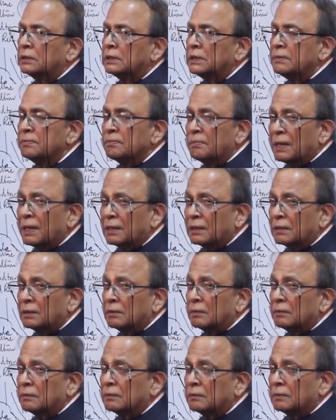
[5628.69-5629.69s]
timber
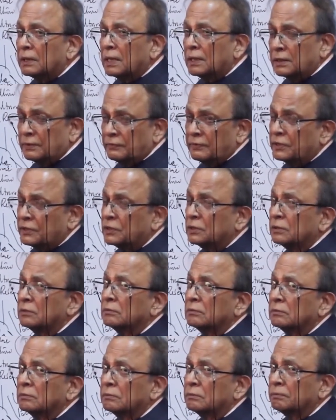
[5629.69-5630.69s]

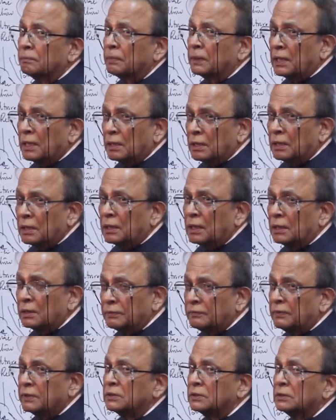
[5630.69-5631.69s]
cultivation, banana
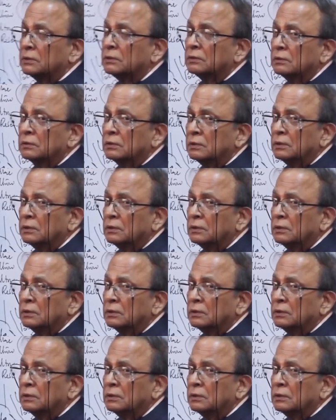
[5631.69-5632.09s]
cultivation,